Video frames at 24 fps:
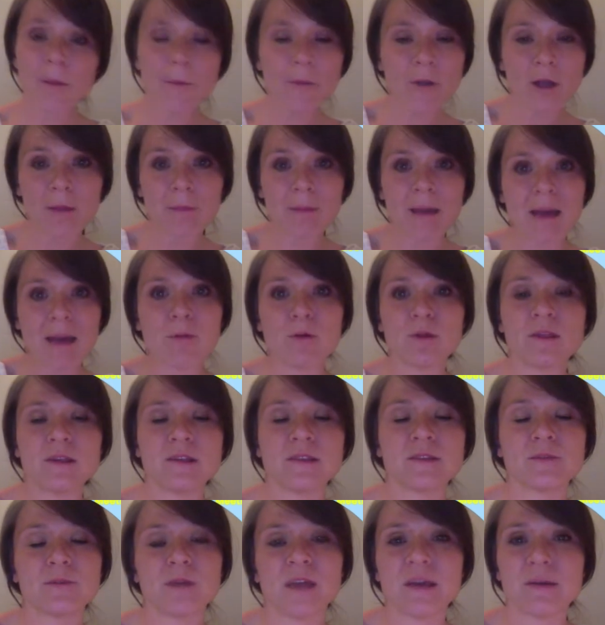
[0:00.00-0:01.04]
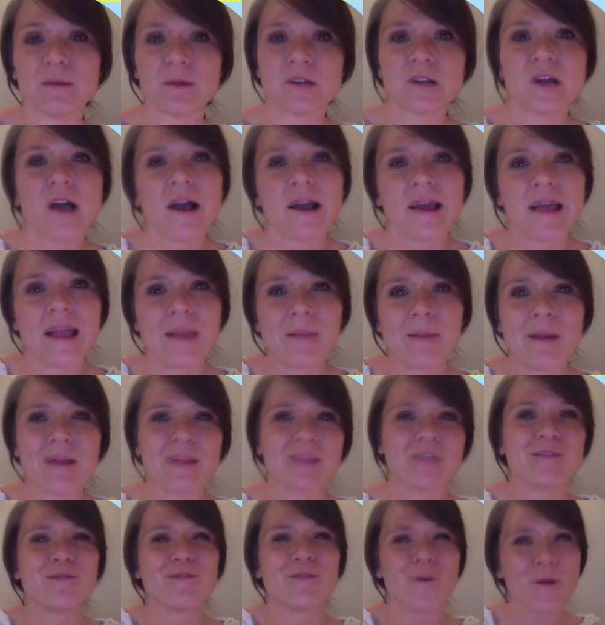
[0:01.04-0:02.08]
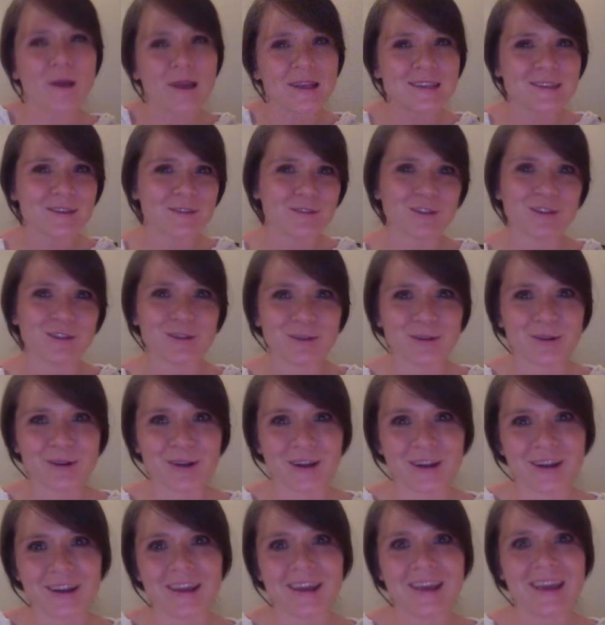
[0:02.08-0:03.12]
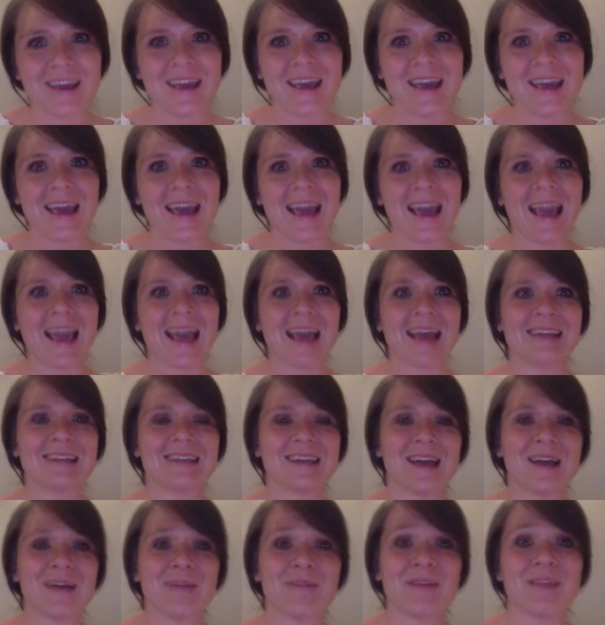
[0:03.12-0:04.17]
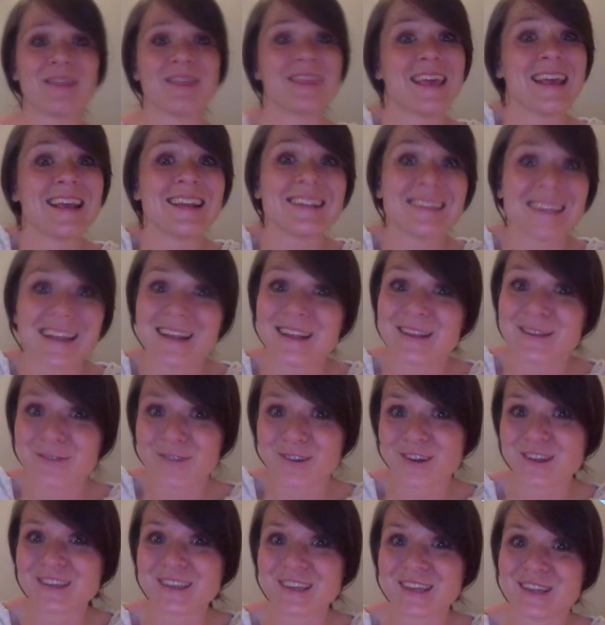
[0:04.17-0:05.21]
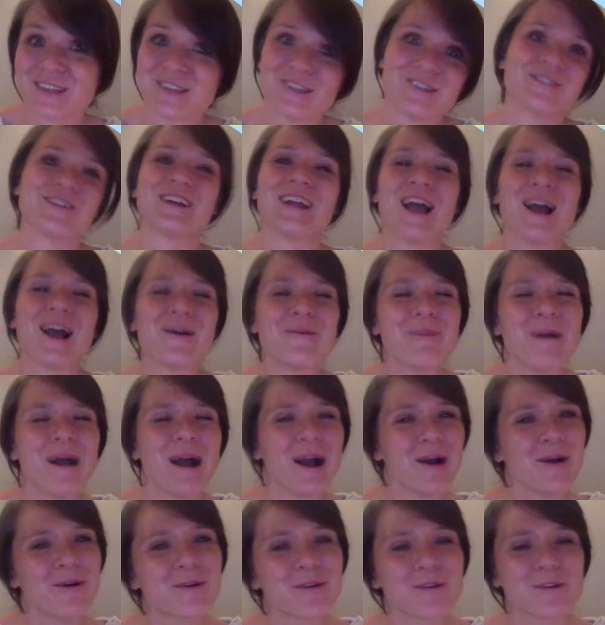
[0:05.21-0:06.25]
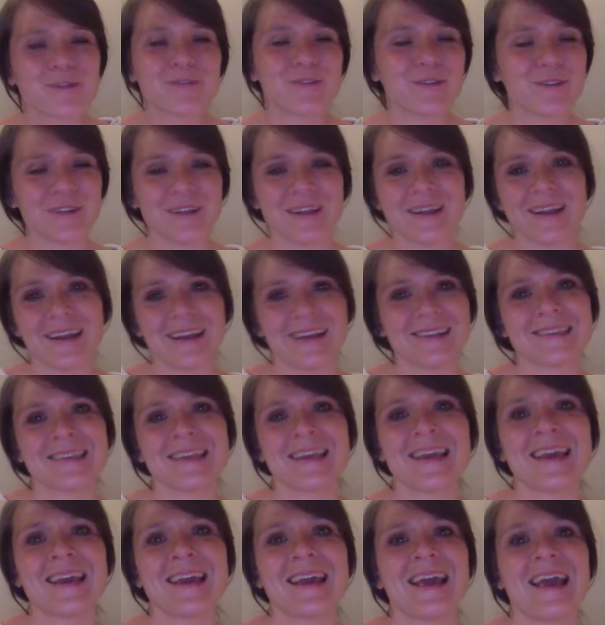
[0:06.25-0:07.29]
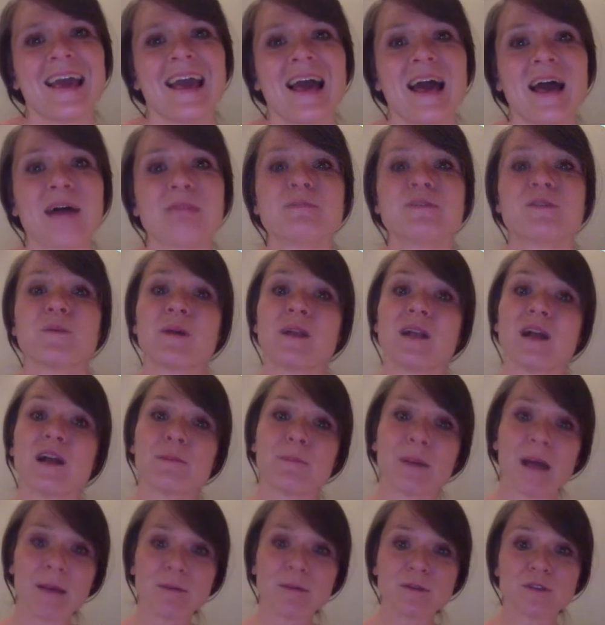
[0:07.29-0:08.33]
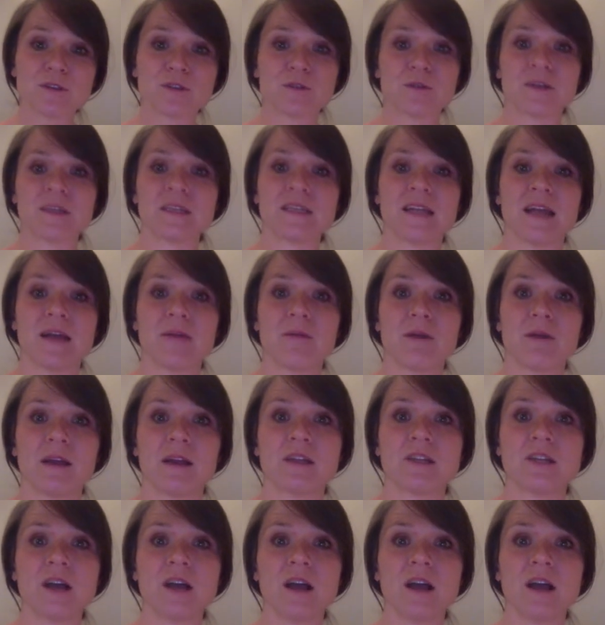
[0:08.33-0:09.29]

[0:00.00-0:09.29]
in Bible this week, we're talking about the voice of the Lord and the things that his voice can do and how powerful it is. So in our Bible story today, we're going to talk